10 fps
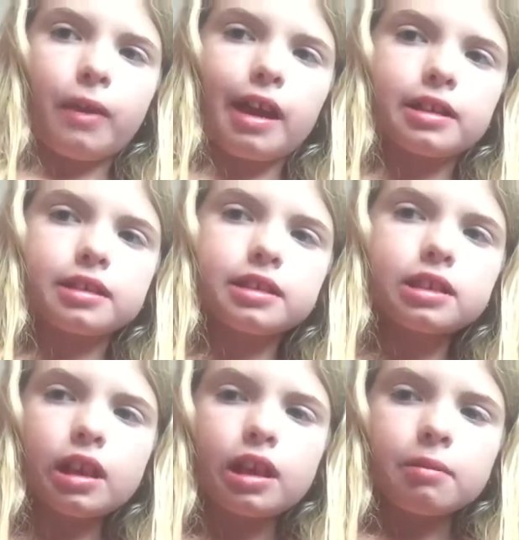
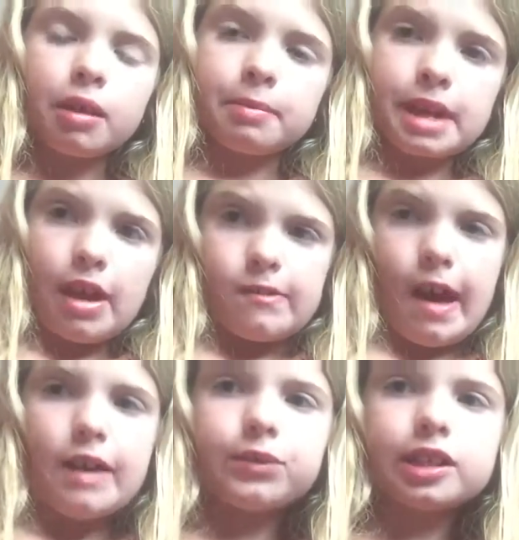friends, my
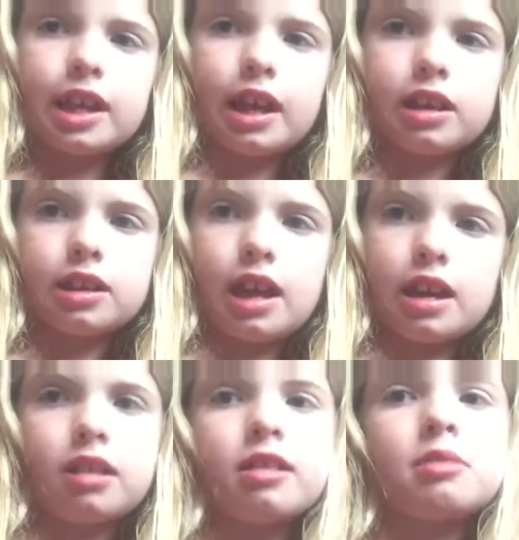BFFs, and they
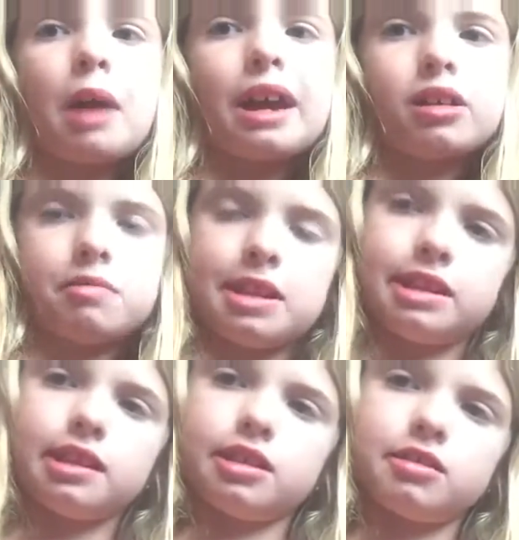inspired me
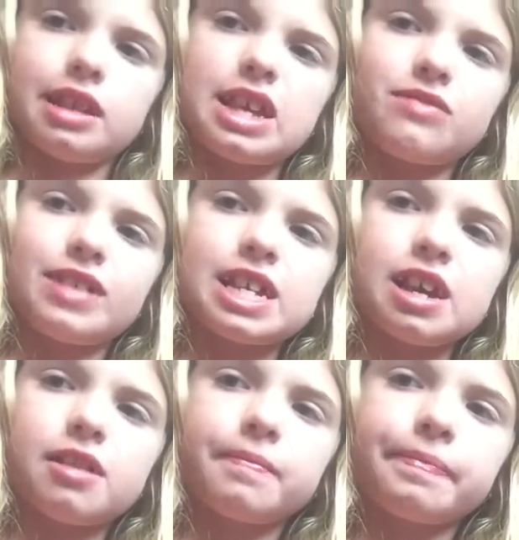to do this
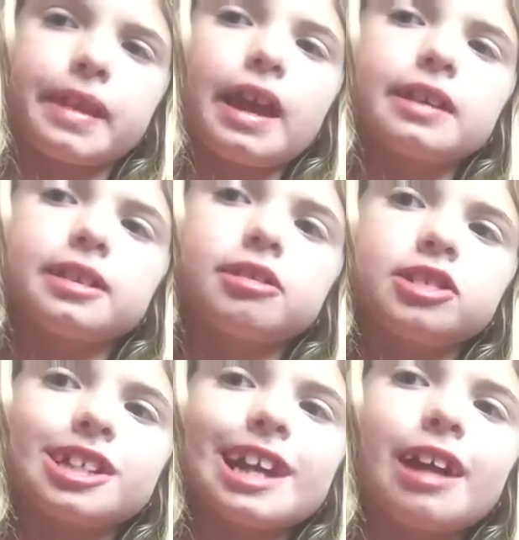video. So
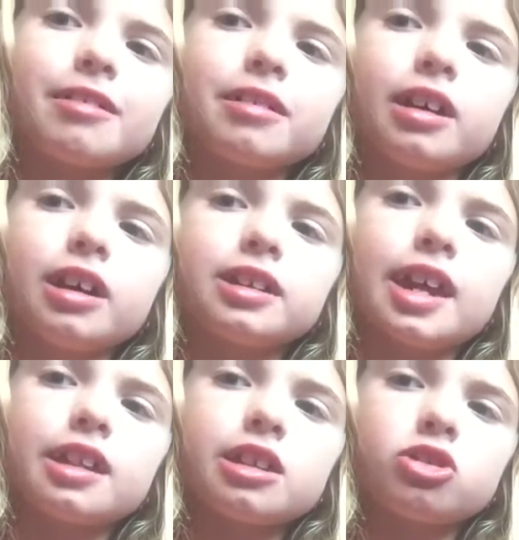check out
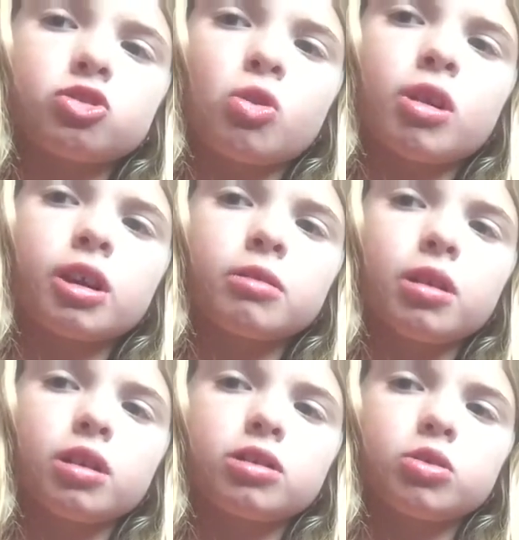Kayla's Toy
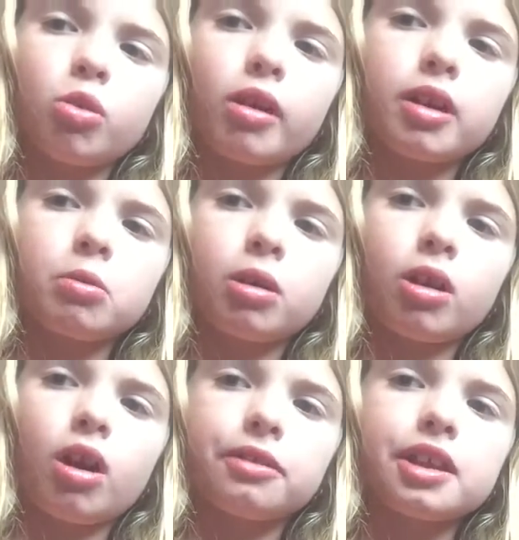
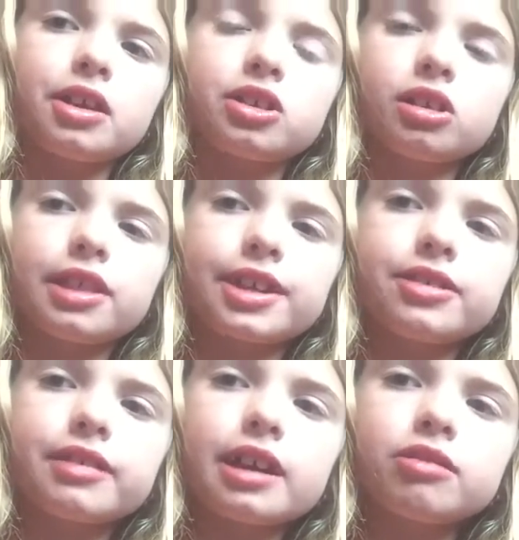World. So thank
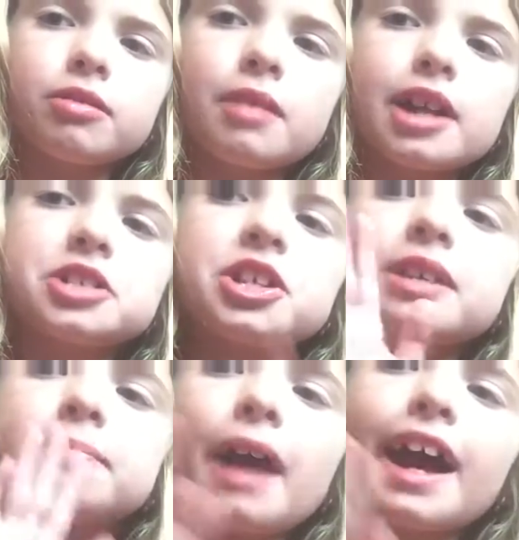you guys for
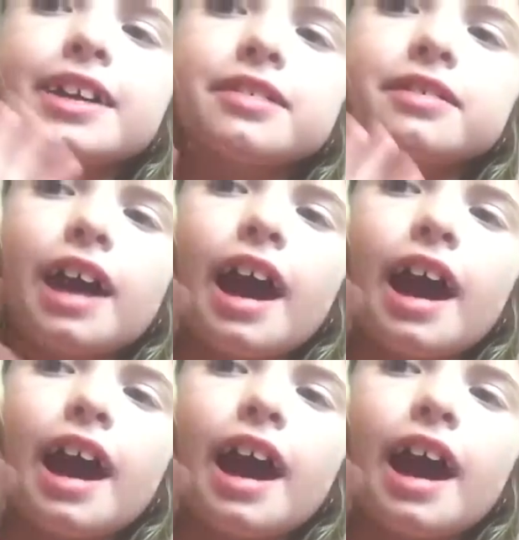watching. Bye, you